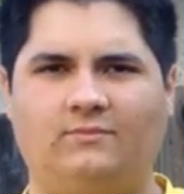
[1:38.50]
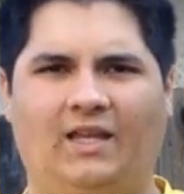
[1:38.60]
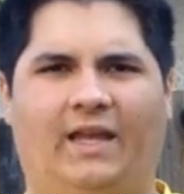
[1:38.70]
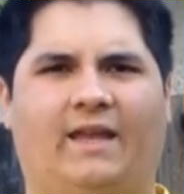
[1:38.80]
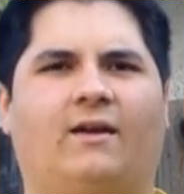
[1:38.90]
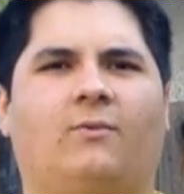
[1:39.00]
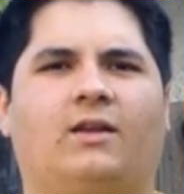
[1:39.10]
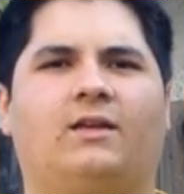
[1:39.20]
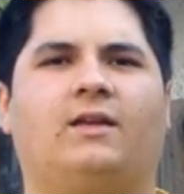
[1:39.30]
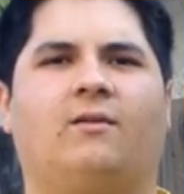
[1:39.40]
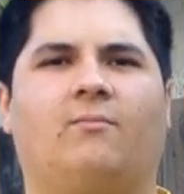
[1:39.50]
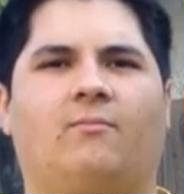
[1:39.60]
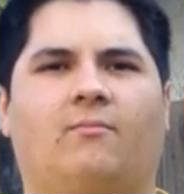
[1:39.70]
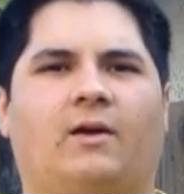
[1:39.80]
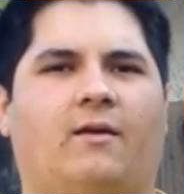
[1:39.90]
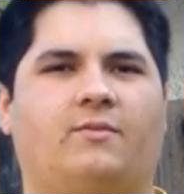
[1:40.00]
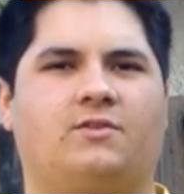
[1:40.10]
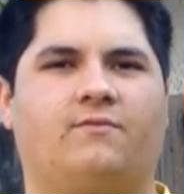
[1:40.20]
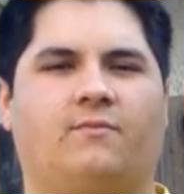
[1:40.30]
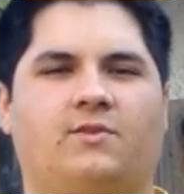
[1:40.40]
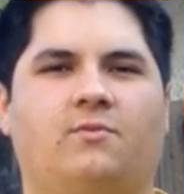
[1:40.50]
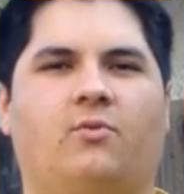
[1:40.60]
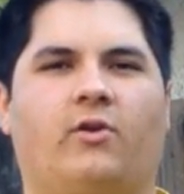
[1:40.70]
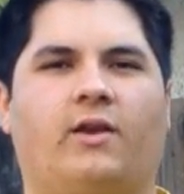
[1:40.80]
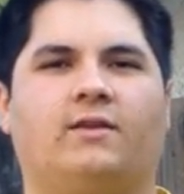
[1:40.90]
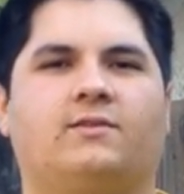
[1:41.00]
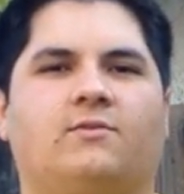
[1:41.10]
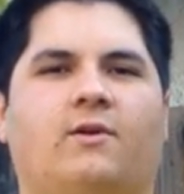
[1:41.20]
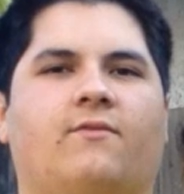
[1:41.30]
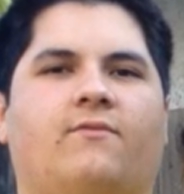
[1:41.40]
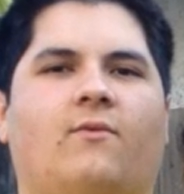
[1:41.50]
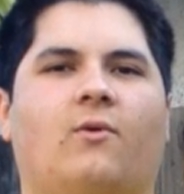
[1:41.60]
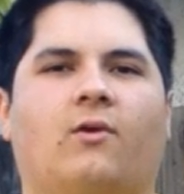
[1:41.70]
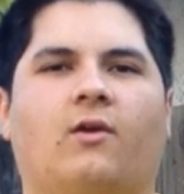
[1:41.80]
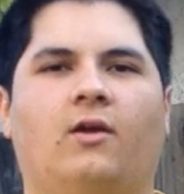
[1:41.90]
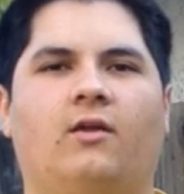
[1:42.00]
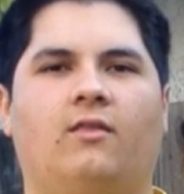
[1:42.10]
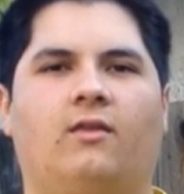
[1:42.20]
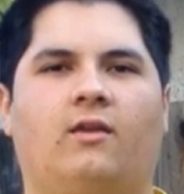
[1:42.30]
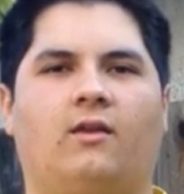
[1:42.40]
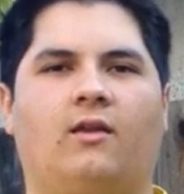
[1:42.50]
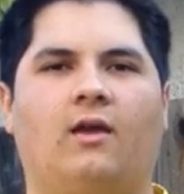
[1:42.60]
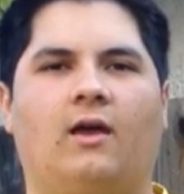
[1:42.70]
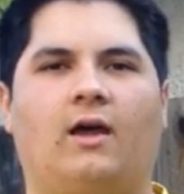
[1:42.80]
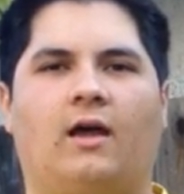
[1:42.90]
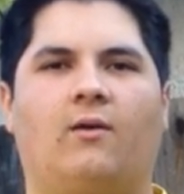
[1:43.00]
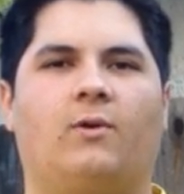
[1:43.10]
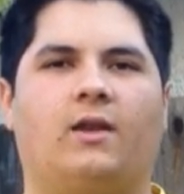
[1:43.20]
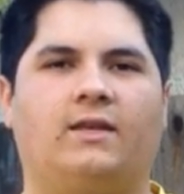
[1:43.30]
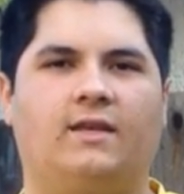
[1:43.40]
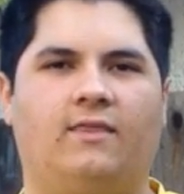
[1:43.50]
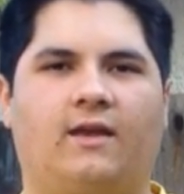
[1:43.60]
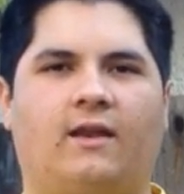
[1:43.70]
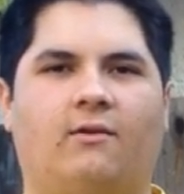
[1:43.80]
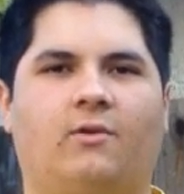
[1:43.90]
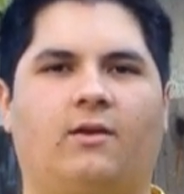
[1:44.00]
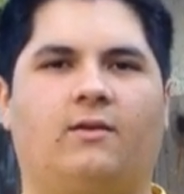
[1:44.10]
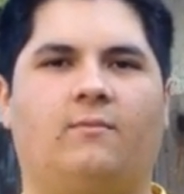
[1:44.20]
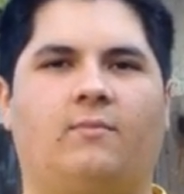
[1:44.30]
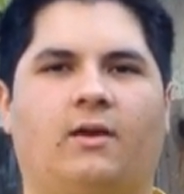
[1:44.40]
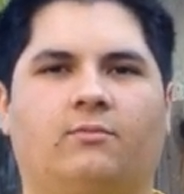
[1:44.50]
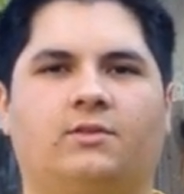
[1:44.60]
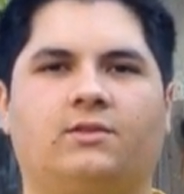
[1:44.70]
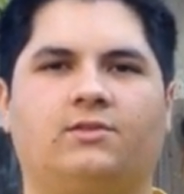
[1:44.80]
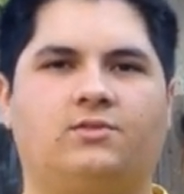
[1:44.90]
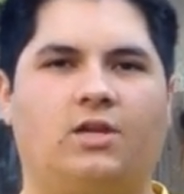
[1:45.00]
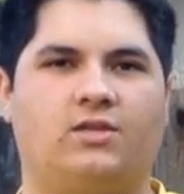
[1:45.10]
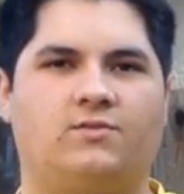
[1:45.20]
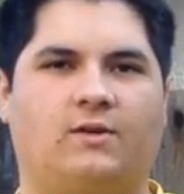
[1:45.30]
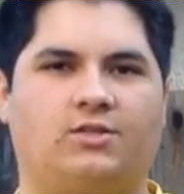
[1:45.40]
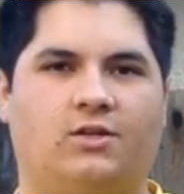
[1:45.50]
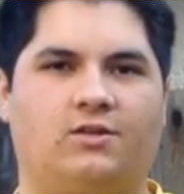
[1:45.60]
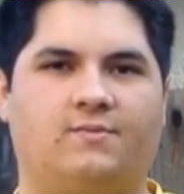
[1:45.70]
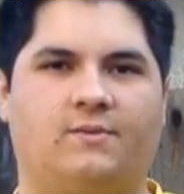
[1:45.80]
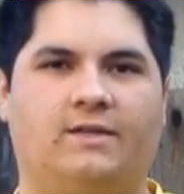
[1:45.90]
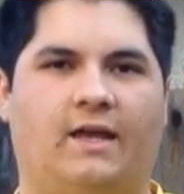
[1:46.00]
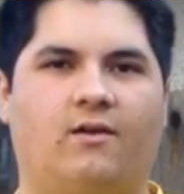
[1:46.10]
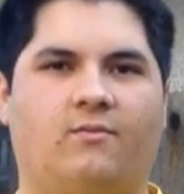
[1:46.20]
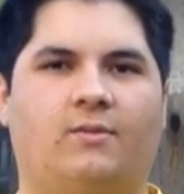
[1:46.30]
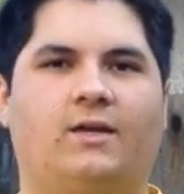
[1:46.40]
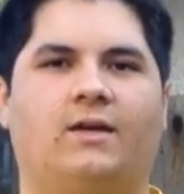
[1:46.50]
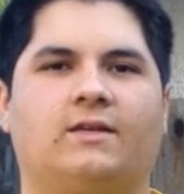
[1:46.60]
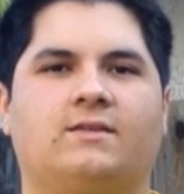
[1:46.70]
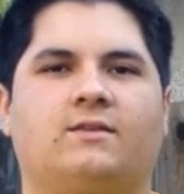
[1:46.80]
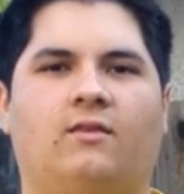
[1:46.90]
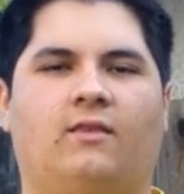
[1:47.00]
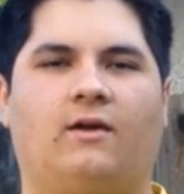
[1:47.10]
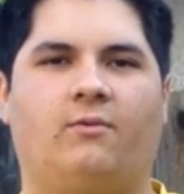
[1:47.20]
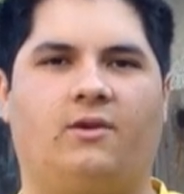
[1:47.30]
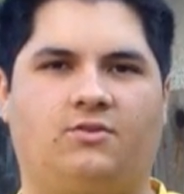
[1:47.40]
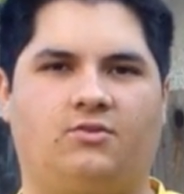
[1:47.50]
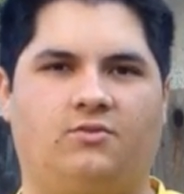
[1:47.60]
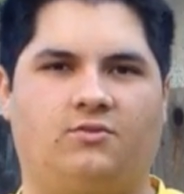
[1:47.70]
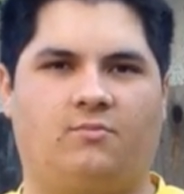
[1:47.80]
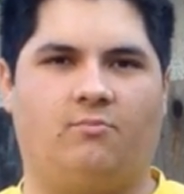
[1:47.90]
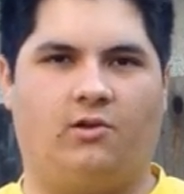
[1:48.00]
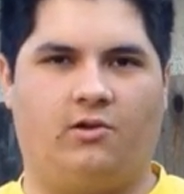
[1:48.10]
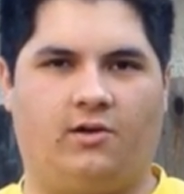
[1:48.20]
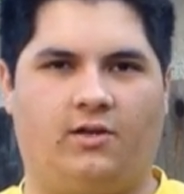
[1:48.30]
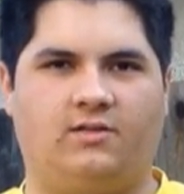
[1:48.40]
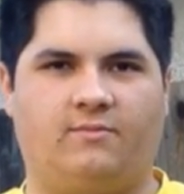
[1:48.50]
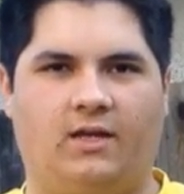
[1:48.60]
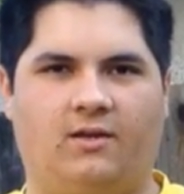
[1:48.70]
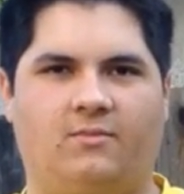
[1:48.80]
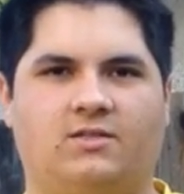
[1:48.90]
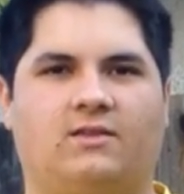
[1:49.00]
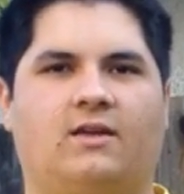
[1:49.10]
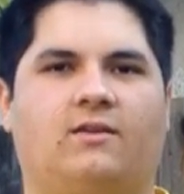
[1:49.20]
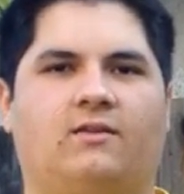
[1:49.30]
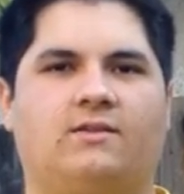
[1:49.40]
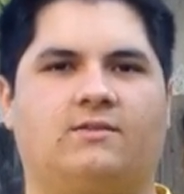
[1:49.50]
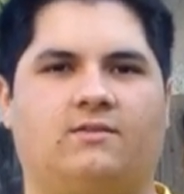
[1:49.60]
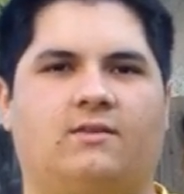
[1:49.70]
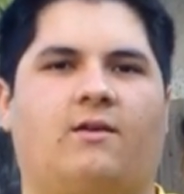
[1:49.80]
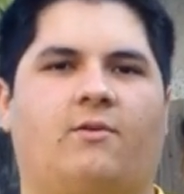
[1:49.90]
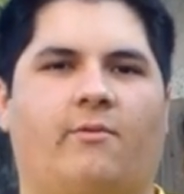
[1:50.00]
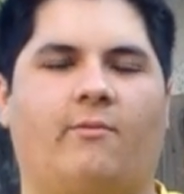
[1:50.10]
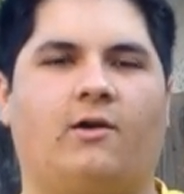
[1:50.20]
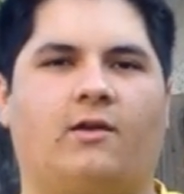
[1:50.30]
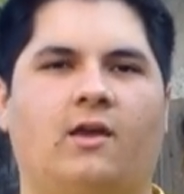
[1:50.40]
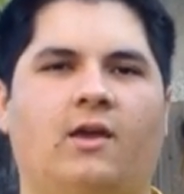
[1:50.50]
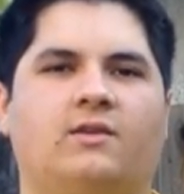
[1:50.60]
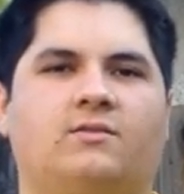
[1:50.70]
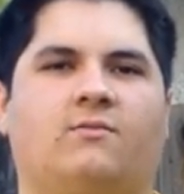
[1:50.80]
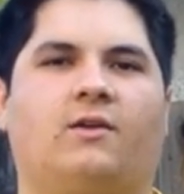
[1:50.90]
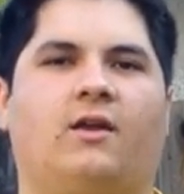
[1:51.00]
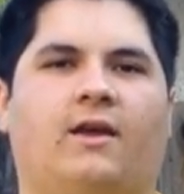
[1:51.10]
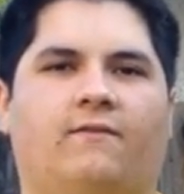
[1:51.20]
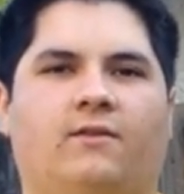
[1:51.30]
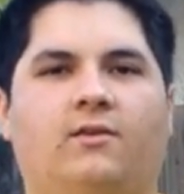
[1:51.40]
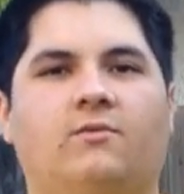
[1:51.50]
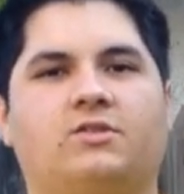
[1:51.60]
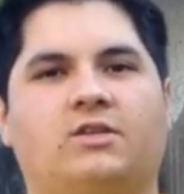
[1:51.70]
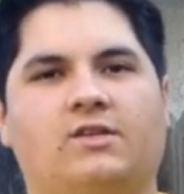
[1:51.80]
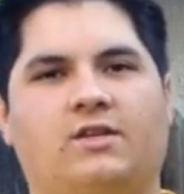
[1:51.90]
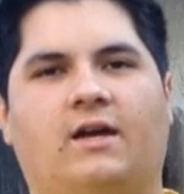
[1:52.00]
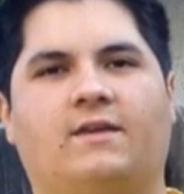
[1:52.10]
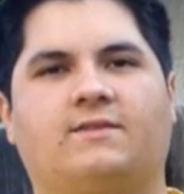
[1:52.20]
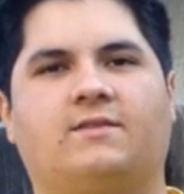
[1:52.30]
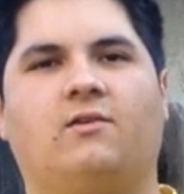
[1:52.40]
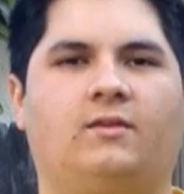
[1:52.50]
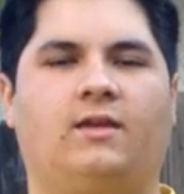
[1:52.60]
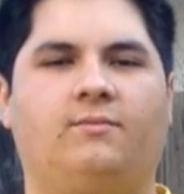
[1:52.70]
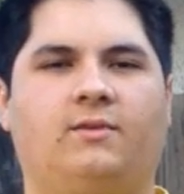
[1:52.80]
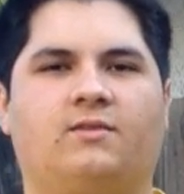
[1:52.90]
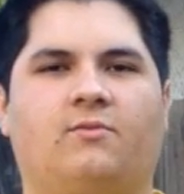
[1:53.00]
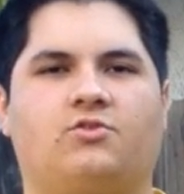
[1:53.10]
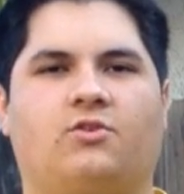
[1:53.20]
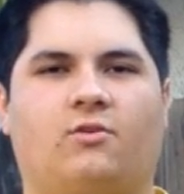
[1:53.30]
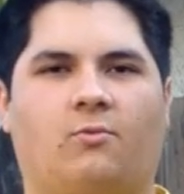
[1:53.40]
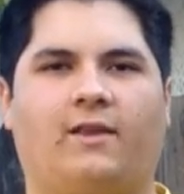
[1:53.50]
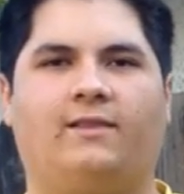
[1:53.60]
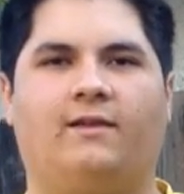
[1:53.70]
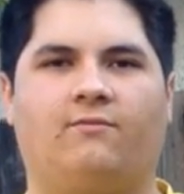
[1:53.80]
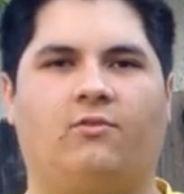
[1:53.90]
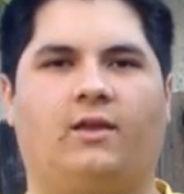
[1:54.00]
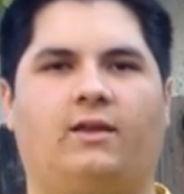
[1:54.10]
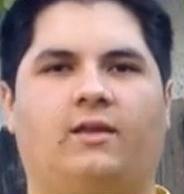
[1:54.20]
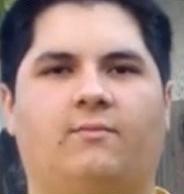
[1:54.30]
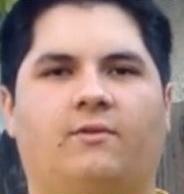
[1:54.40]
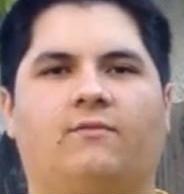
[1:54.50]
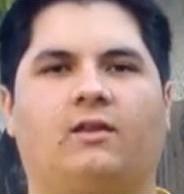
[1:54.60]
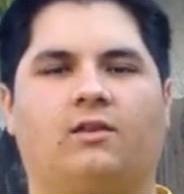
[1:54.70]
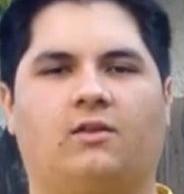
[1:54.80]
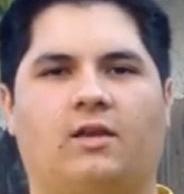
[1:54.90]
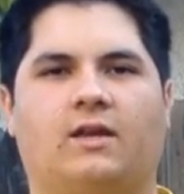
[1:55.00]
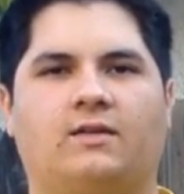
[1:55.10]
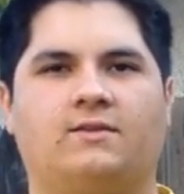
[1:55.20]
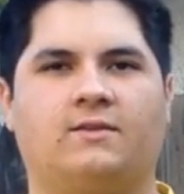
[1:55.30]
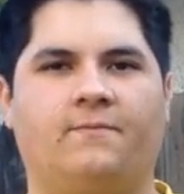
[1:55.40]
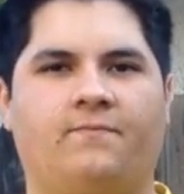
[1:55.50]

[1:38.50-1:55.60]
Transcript: and I wanted to get my aperture from 2.8 to f4. Then when I did that, I wouldn't be able to change my shutter speed down, because then that would introduce blur into my image, and that is not what we want. So what you're going to have to do is change the ISO, keep the exposure on the right level, and keep everything looking nice.